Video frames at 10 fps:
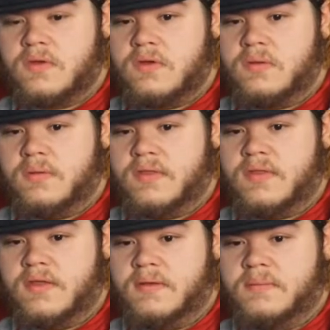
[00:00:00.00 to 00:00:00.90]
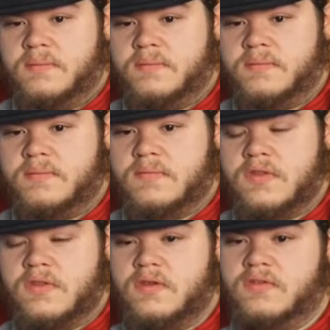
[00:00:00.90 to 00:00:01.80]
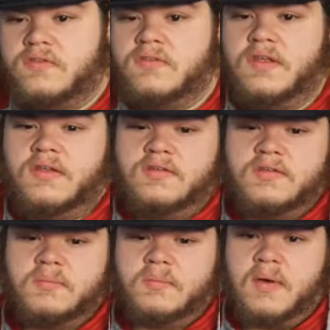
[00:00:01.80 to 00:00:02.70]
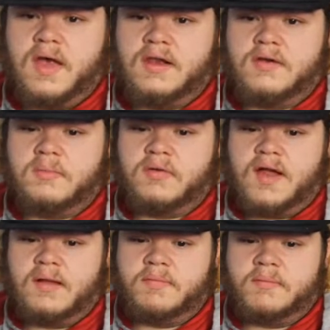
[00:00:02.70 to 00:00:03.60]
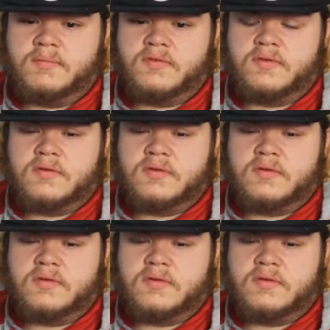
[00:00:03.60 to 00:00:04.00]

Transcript: with it. There's still some minor problems.